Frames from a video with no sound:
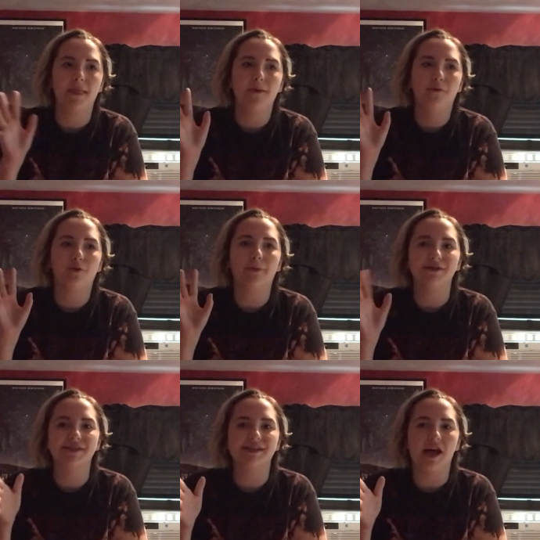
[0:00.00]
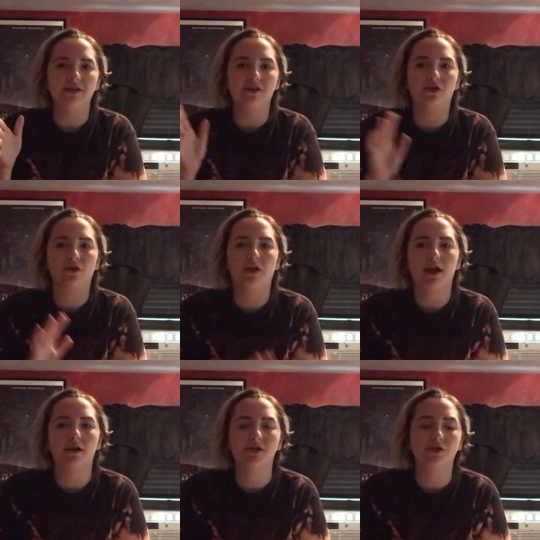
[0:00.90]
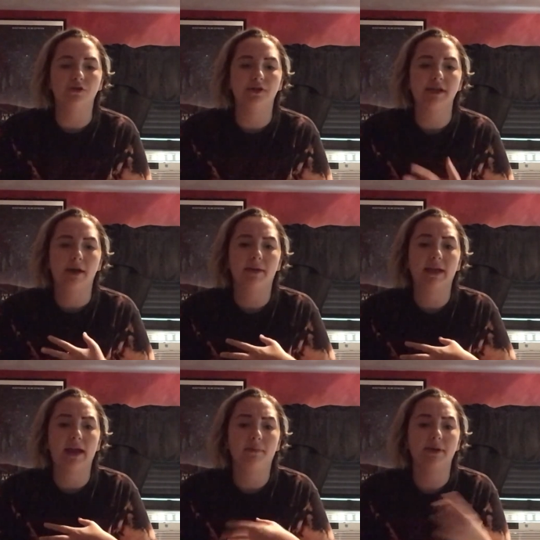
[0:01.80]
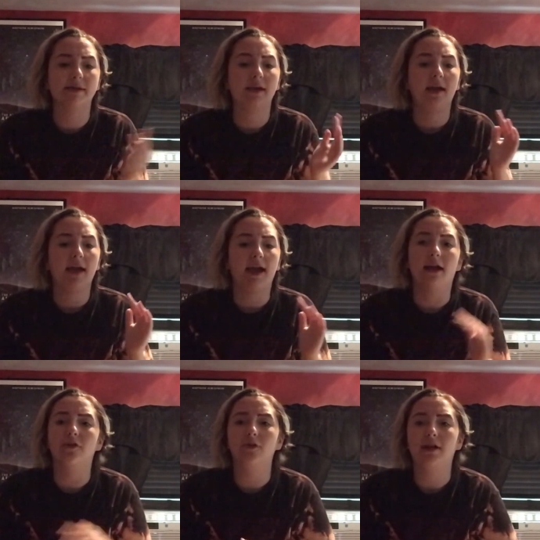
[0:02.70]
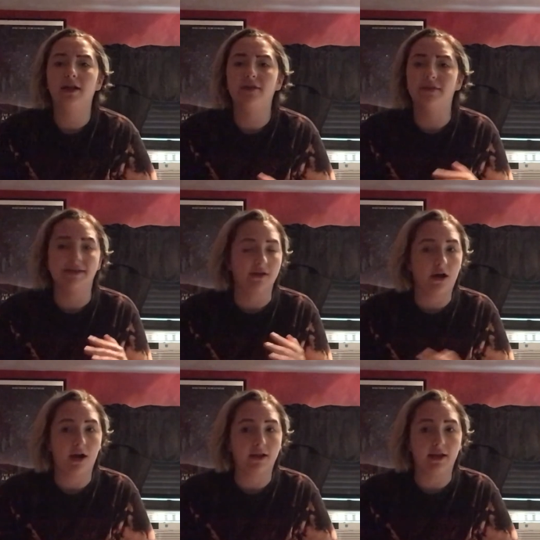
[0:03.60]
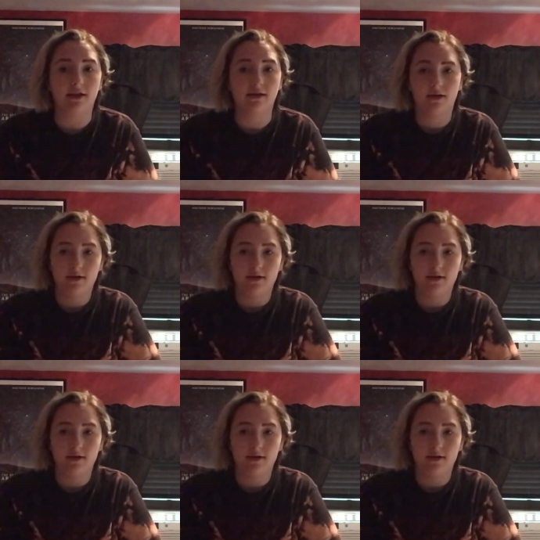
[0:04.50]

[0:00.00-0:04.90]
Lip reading: we're about 6,000 undergrad students at my campus, and Greek life is not like